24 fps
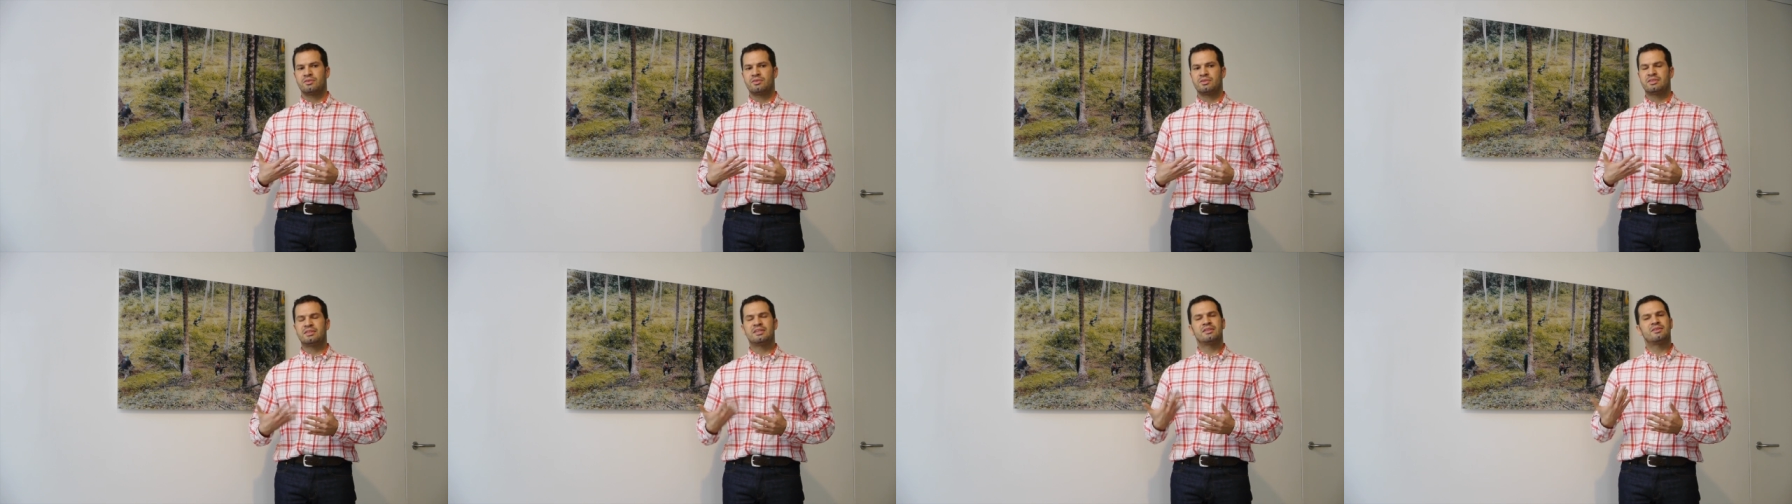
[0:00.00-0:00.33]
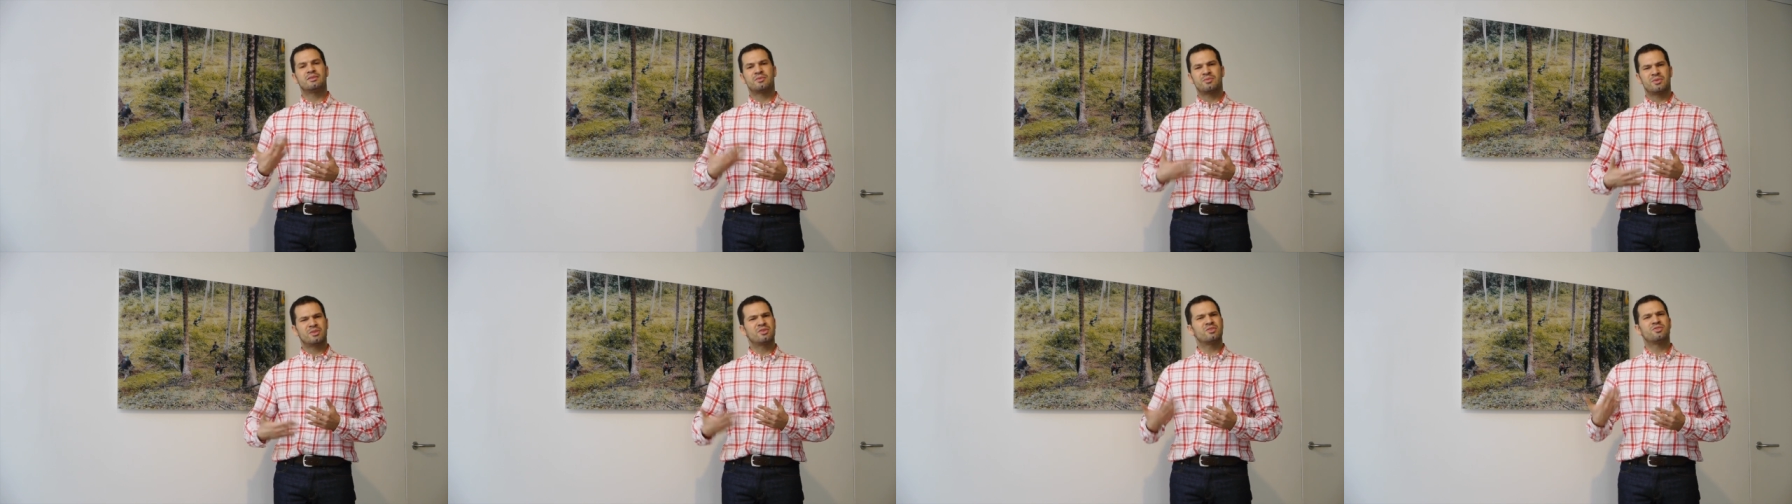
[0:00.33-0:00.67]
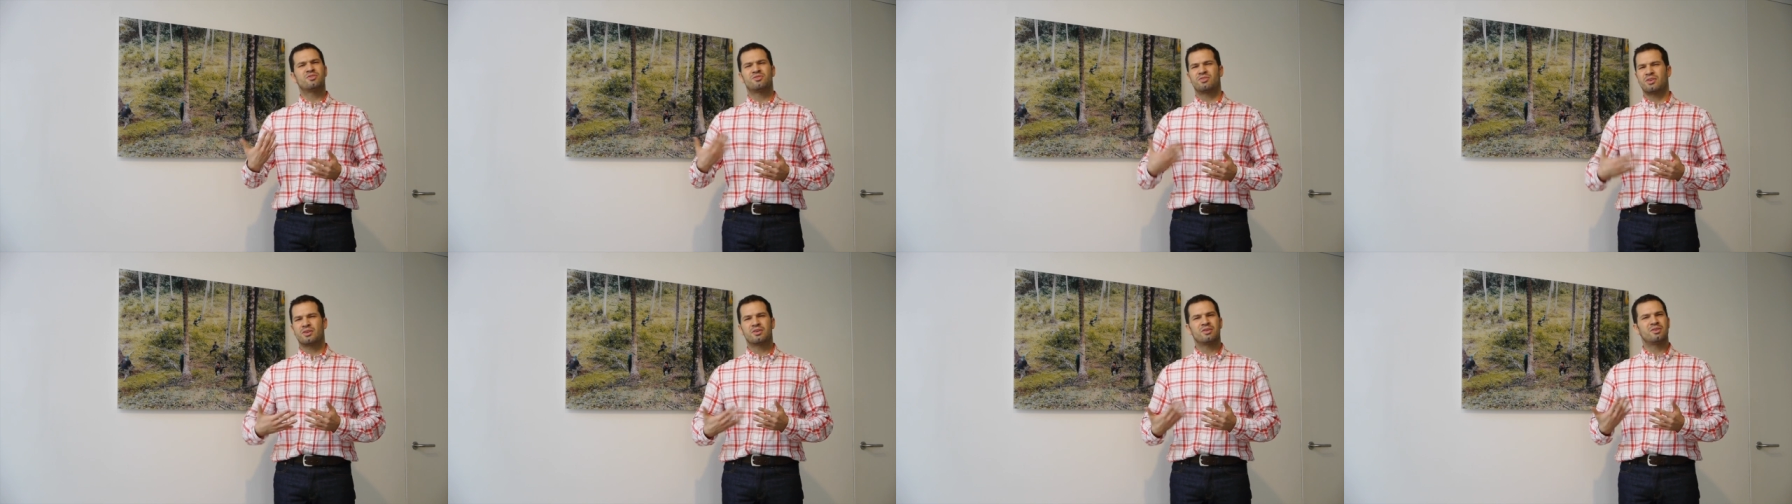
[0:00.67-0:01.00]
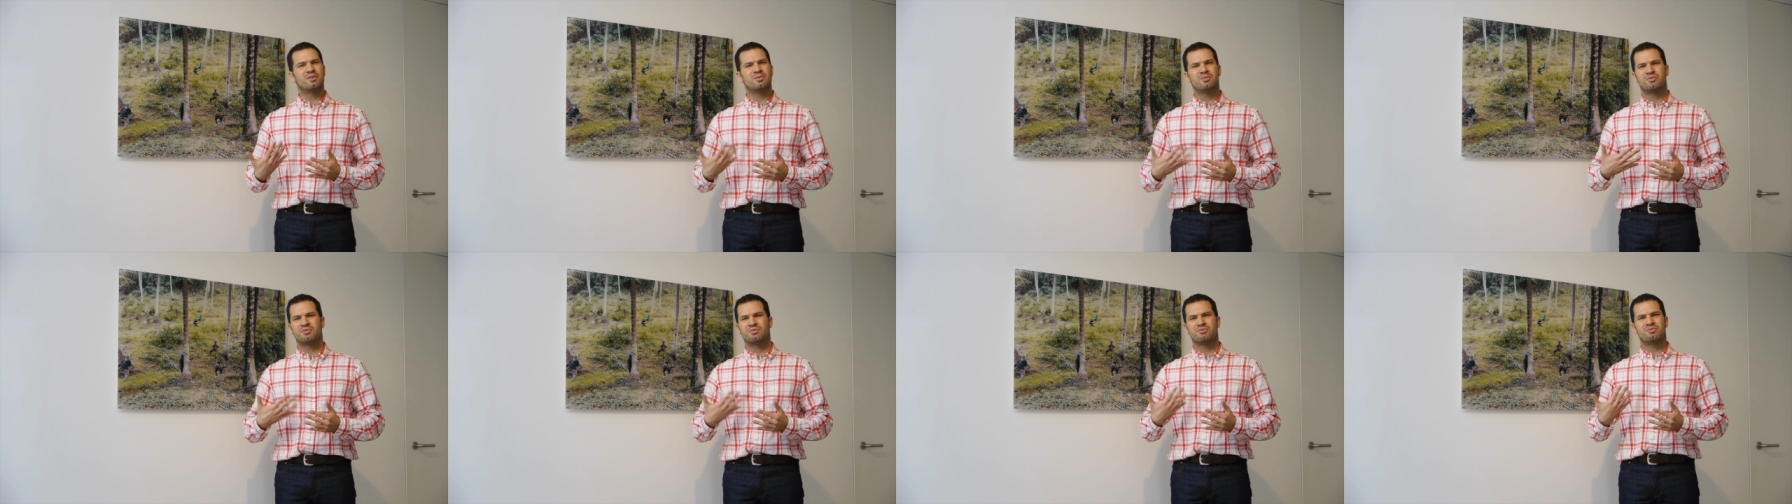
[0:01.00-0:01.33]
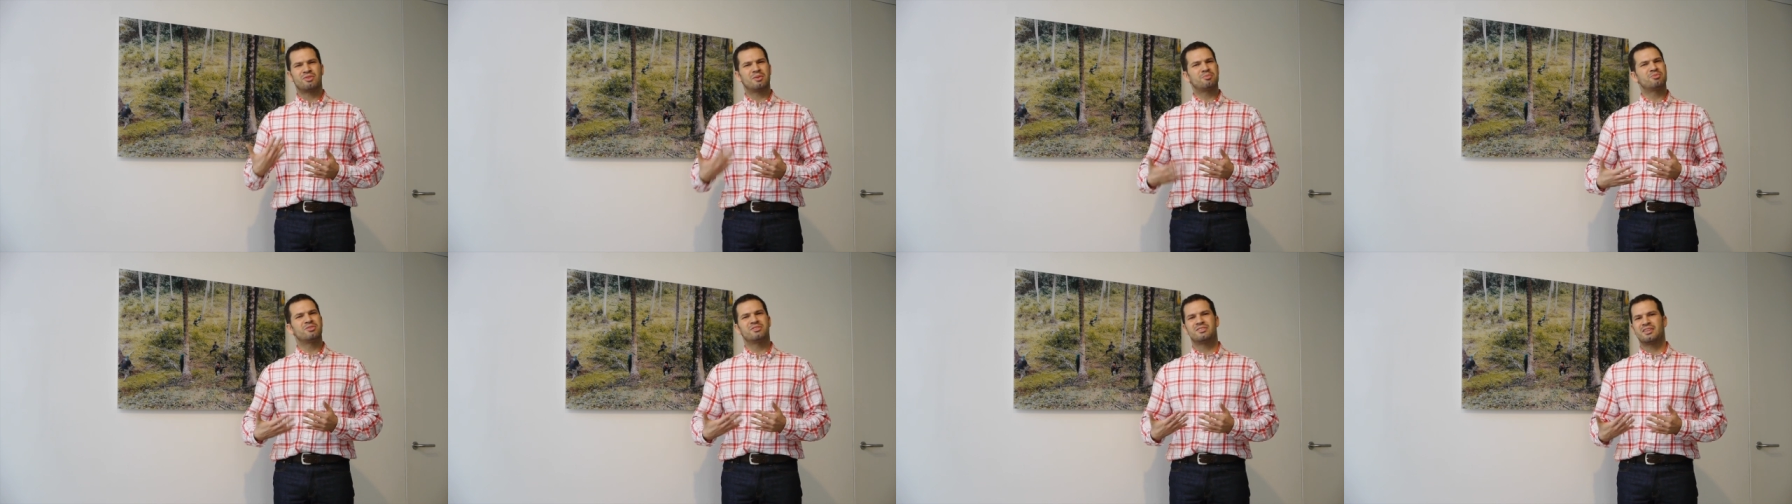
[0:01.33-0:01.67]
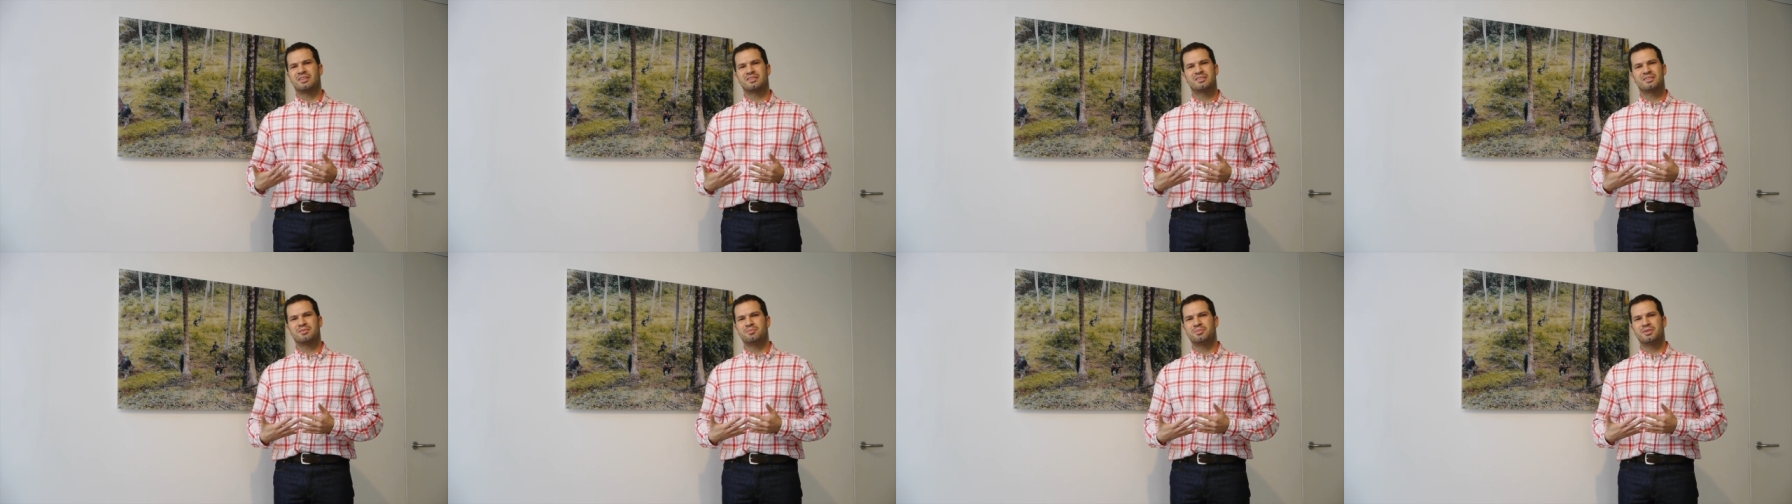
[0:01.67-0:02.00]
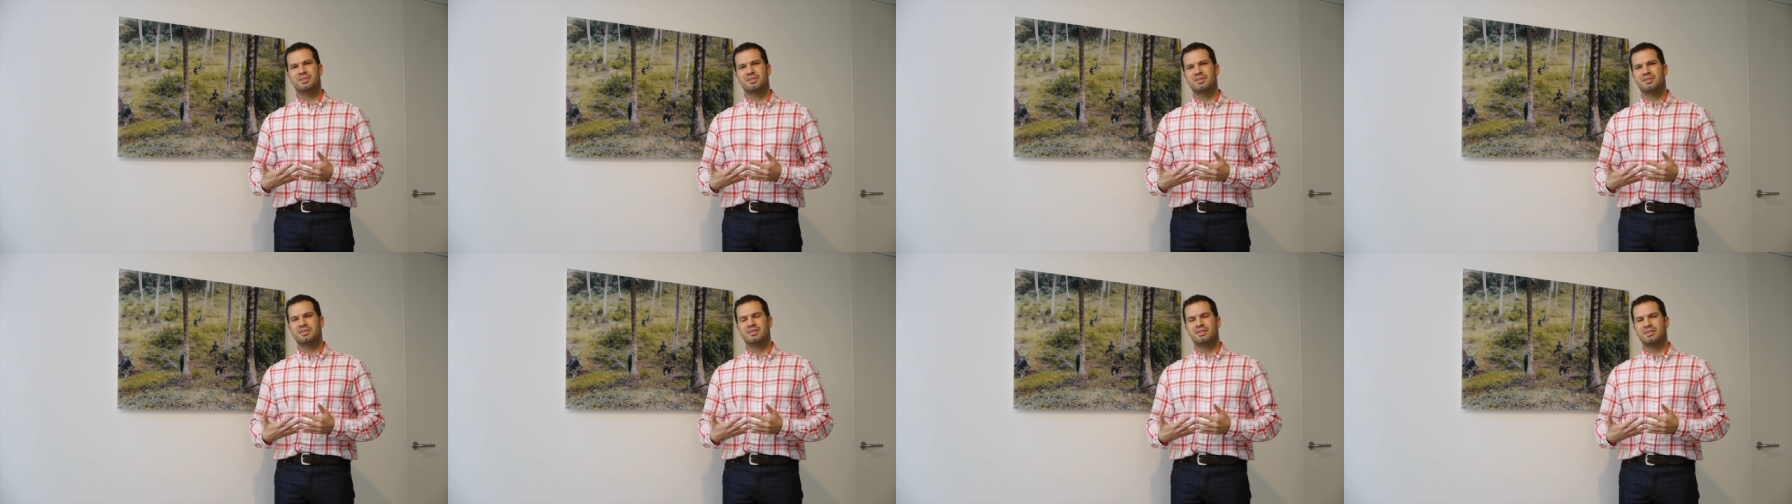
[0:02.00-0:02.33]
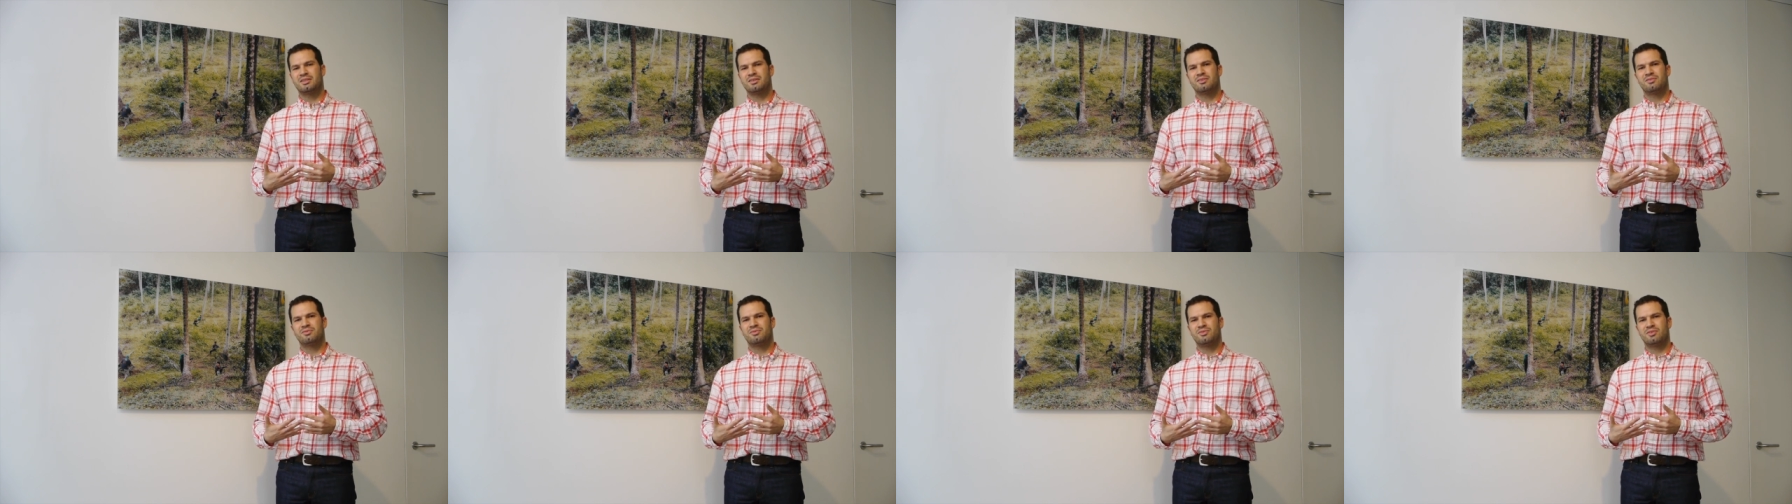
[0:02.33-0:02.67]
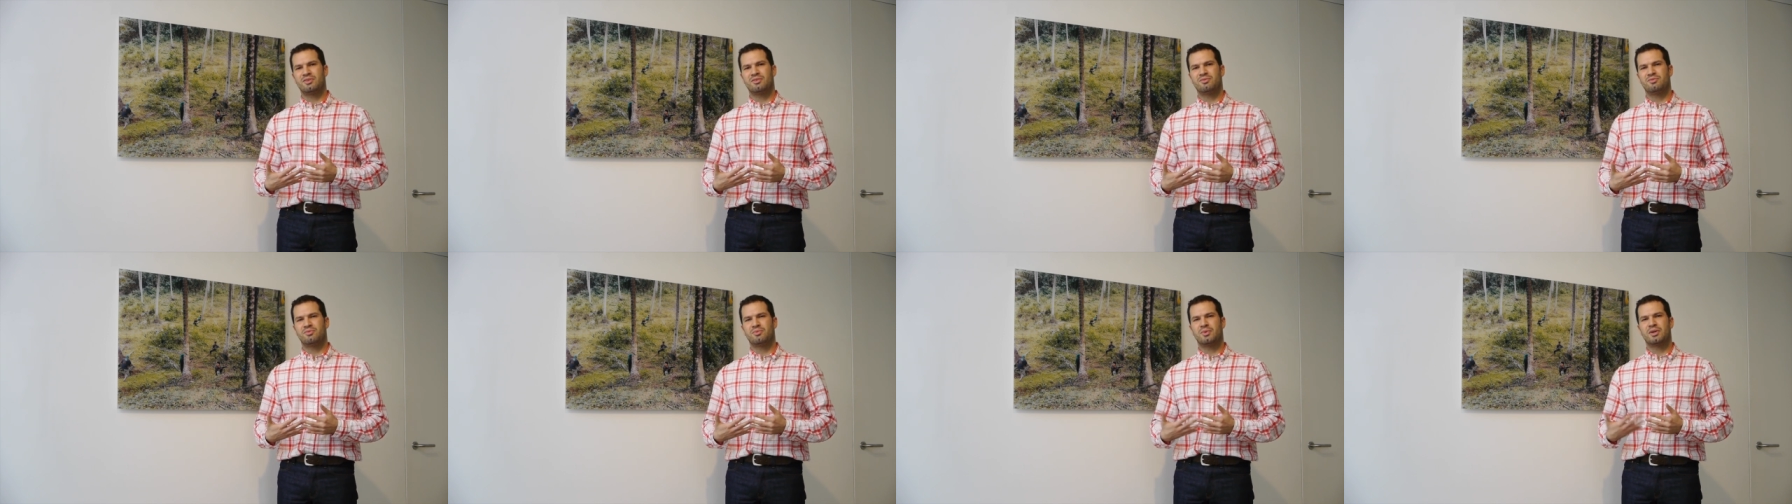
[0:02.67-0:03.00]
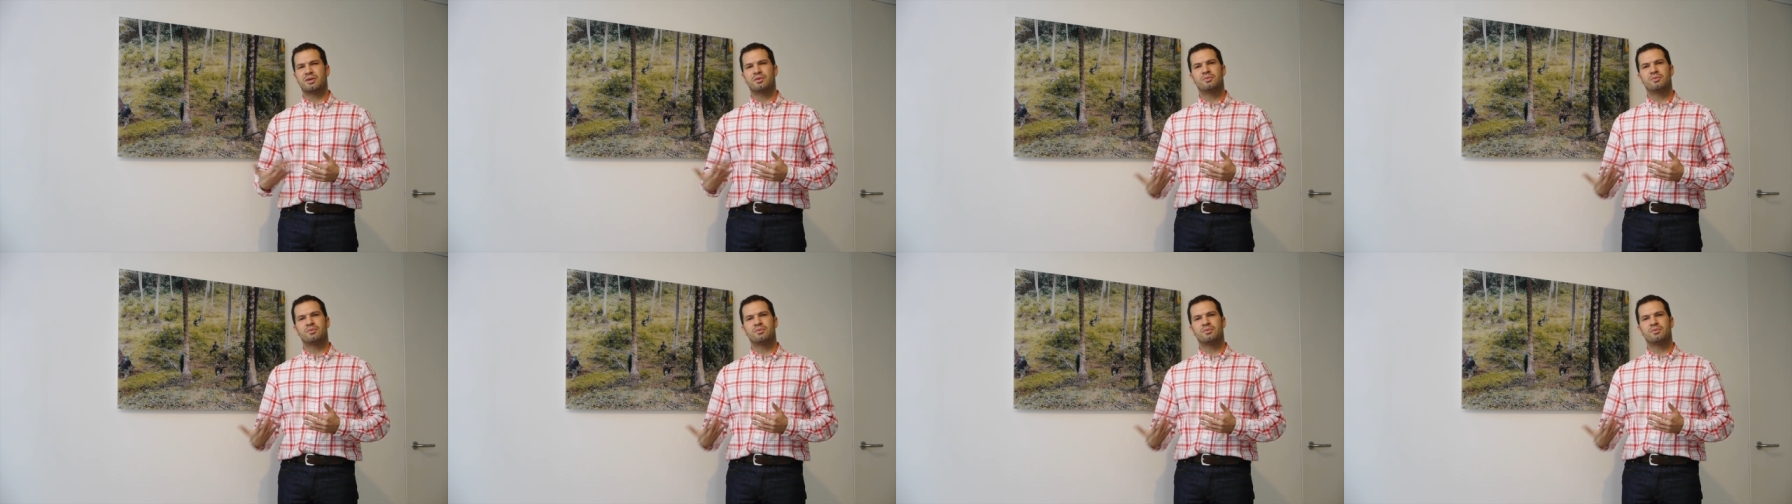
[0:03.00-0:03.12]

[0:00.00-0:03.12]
dealing with the struggle of representability of, of what